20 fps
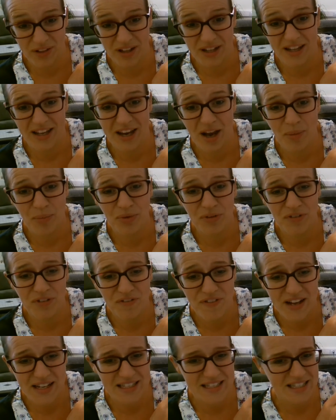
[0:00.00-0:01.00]
the number of
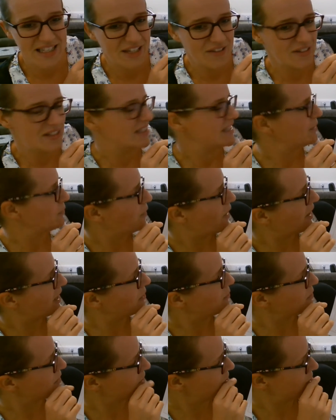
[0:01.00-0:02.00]
events that you're
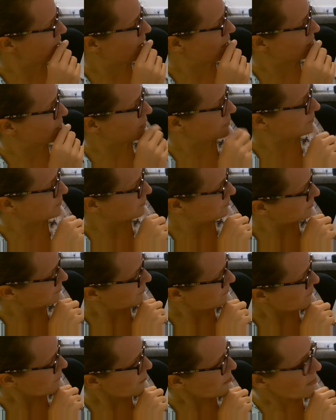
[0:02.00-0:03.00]
working with a child on.
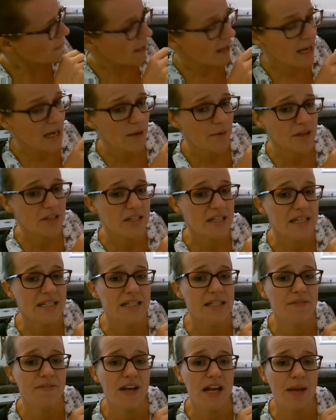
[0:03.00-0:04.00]
Anyway, so this
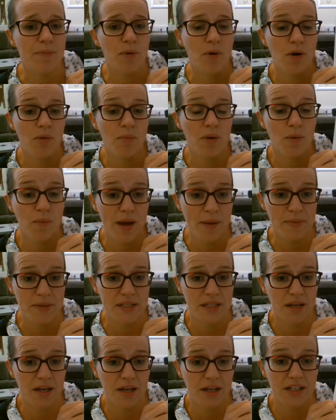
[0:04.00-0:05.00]
is available on my
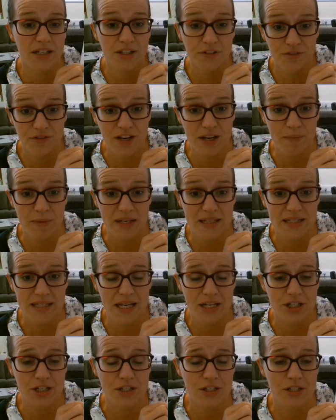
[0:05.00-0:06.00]
website under the freebies
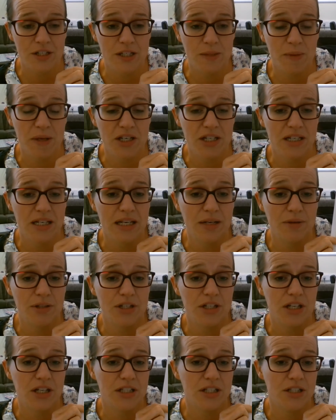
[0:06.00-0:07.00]
section, so
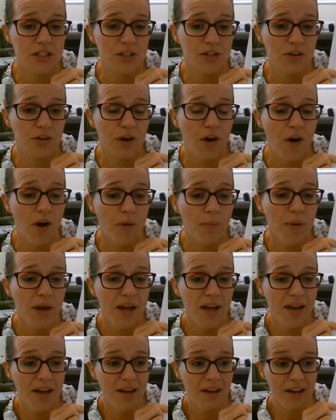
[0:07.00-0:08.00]
speechandlanguagegarden.com,
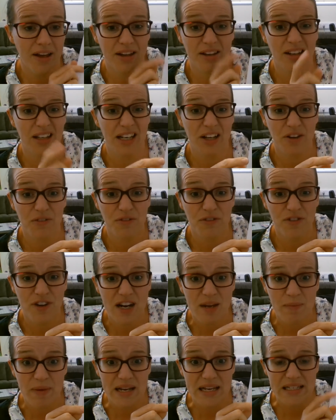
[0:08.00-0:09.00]
and click on
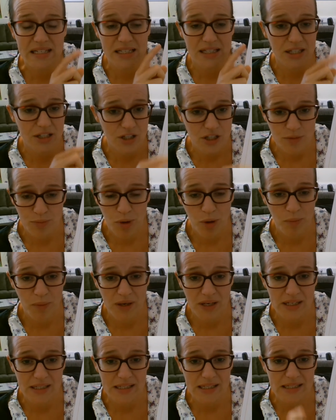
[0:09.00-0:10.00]
freebies, and then just pop
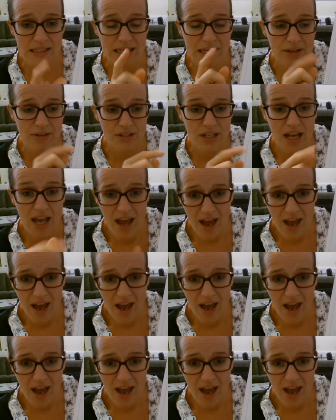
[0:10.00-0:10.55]
in your details